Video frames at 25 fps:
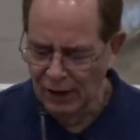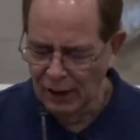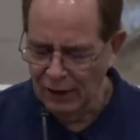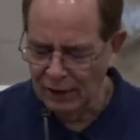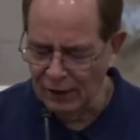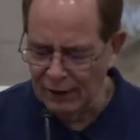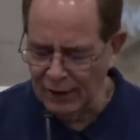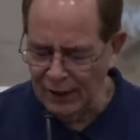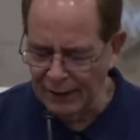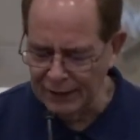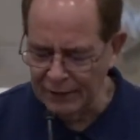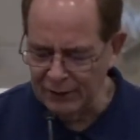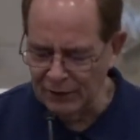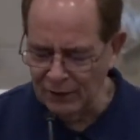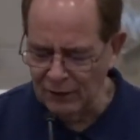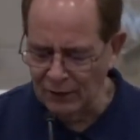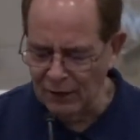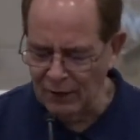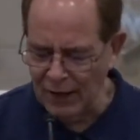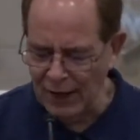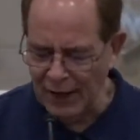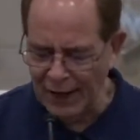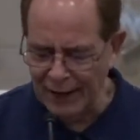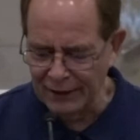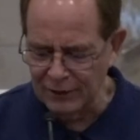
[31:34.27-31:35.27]
Let your
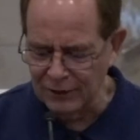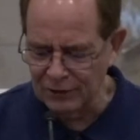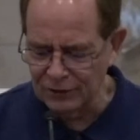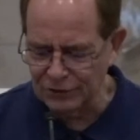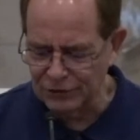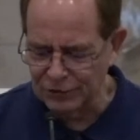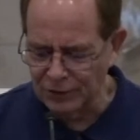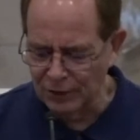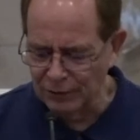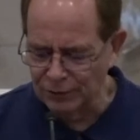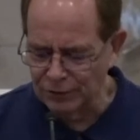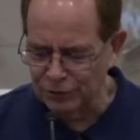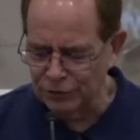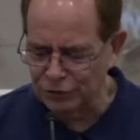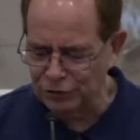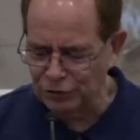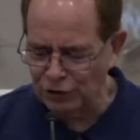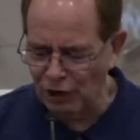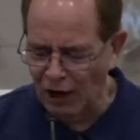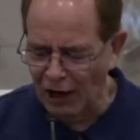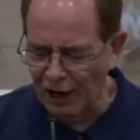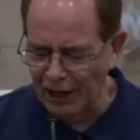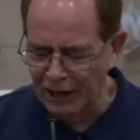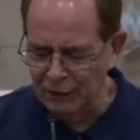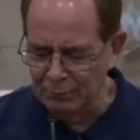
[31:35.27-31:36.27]
light so
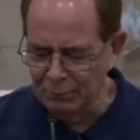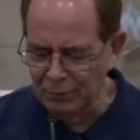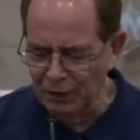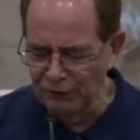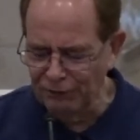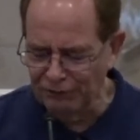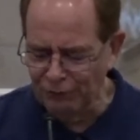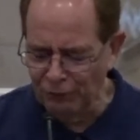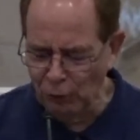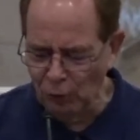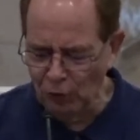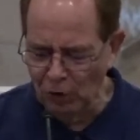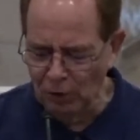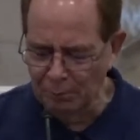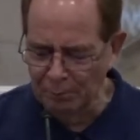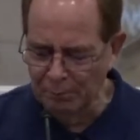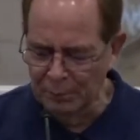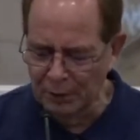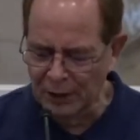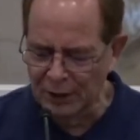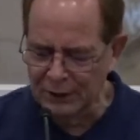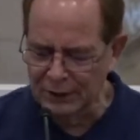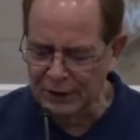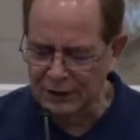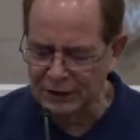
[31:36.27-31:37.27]
shine before
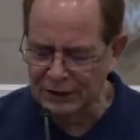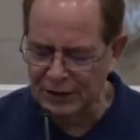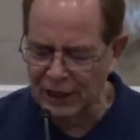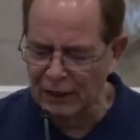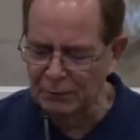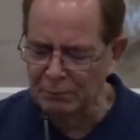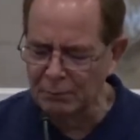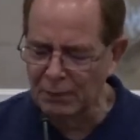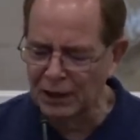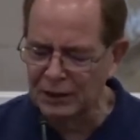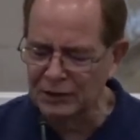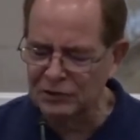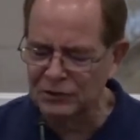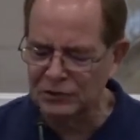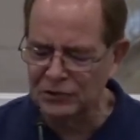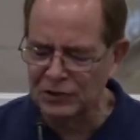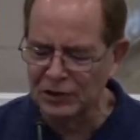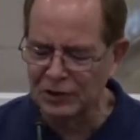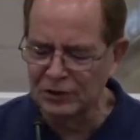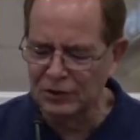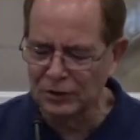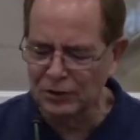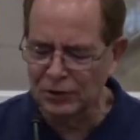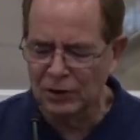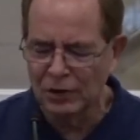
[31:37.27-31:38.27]
men that they may see
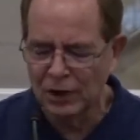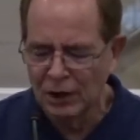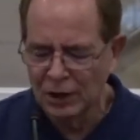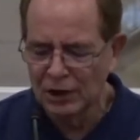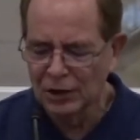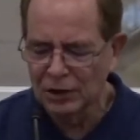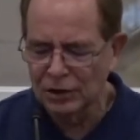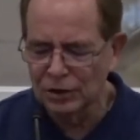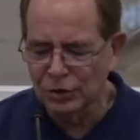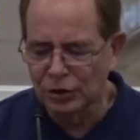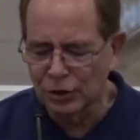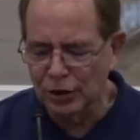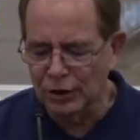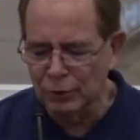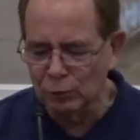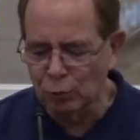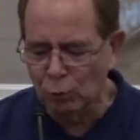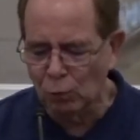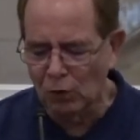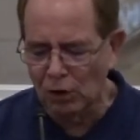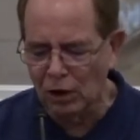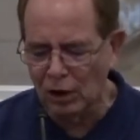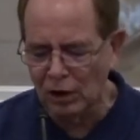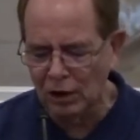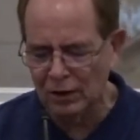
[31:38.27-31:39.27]
your good
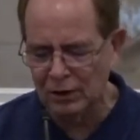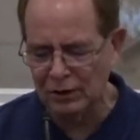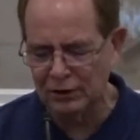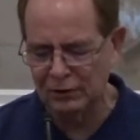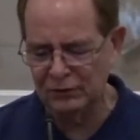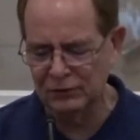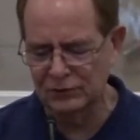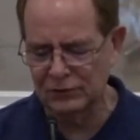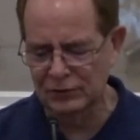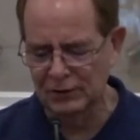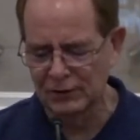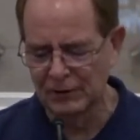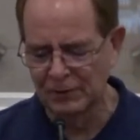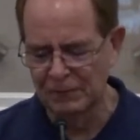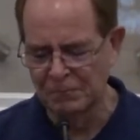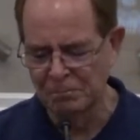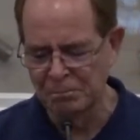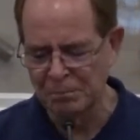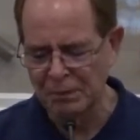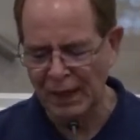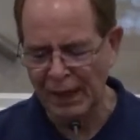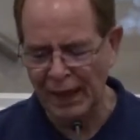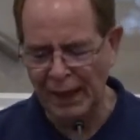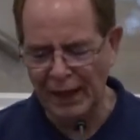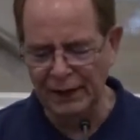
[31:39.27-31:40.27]
works
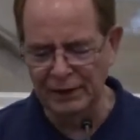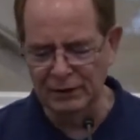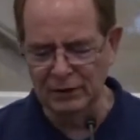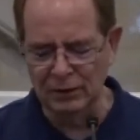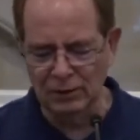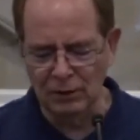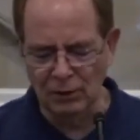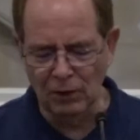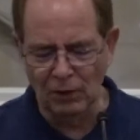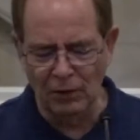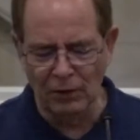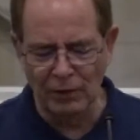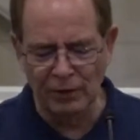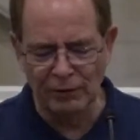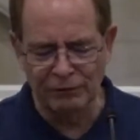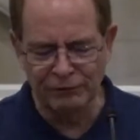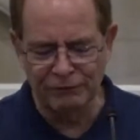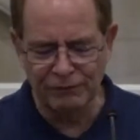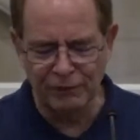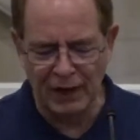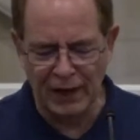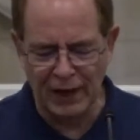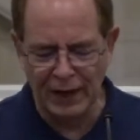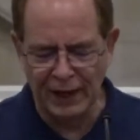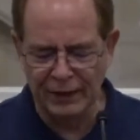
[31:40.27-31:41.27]
and
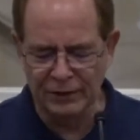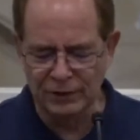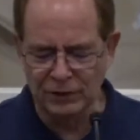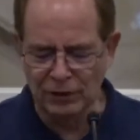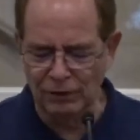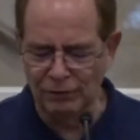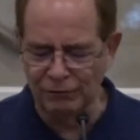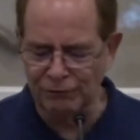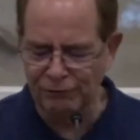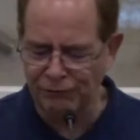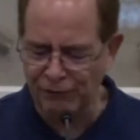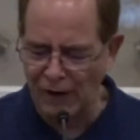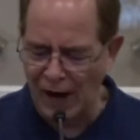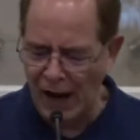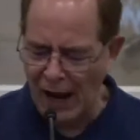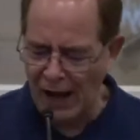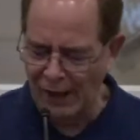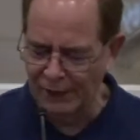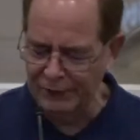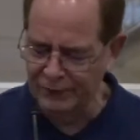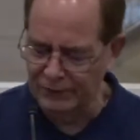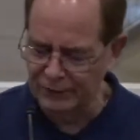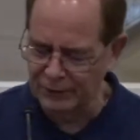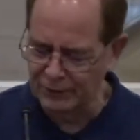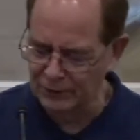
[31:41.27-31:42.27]
glorify your
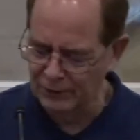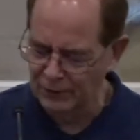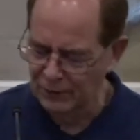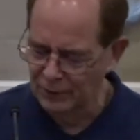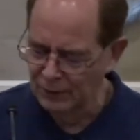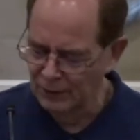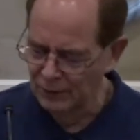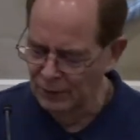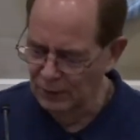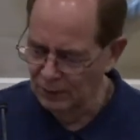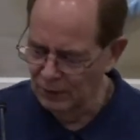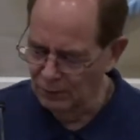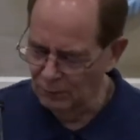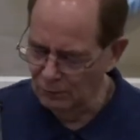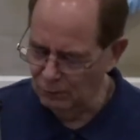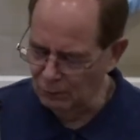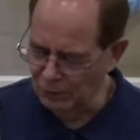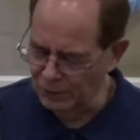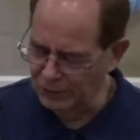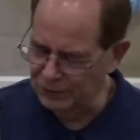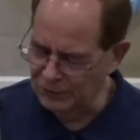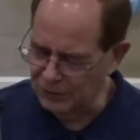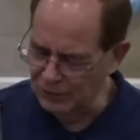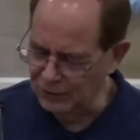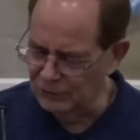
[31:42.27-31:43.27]
Father
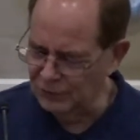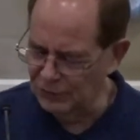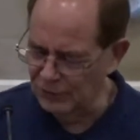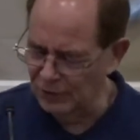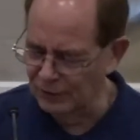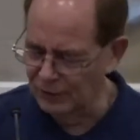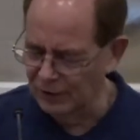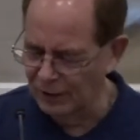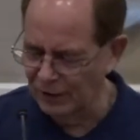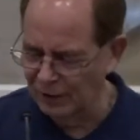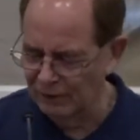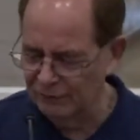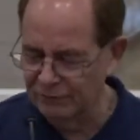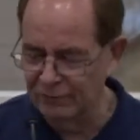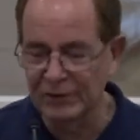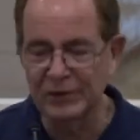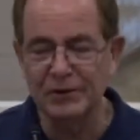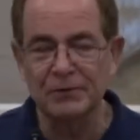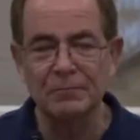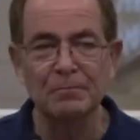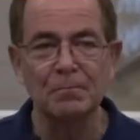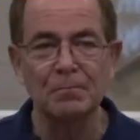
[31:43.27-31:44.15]
which is in heaven.